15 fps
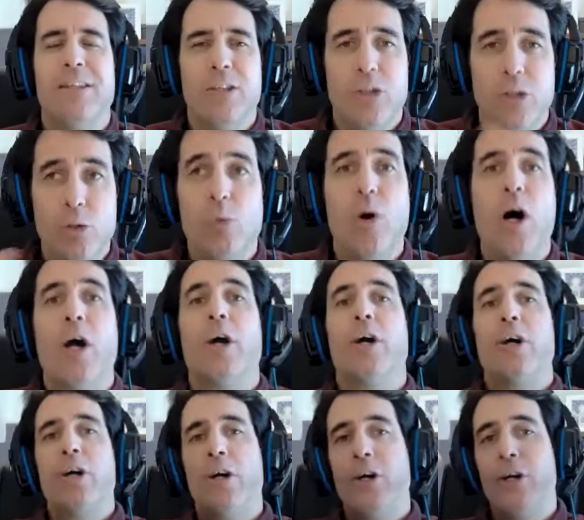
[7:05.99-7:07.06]
you
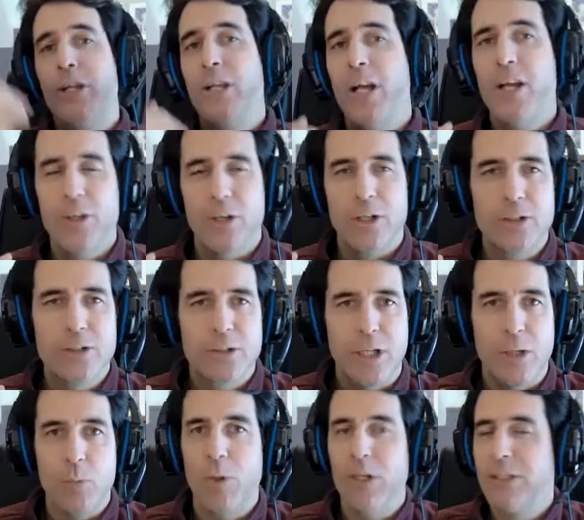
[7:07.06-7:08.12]
are hurting others
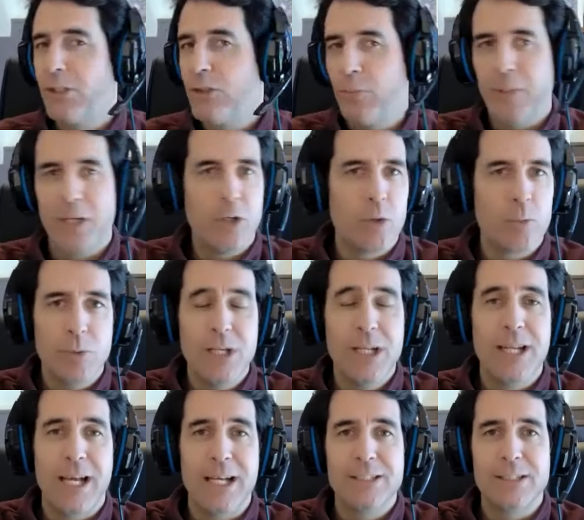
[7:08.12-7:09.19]
in ways that you might not
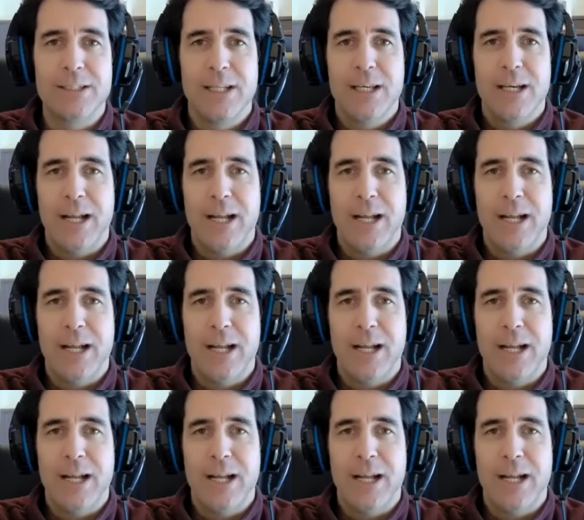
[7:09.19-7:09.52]
realize,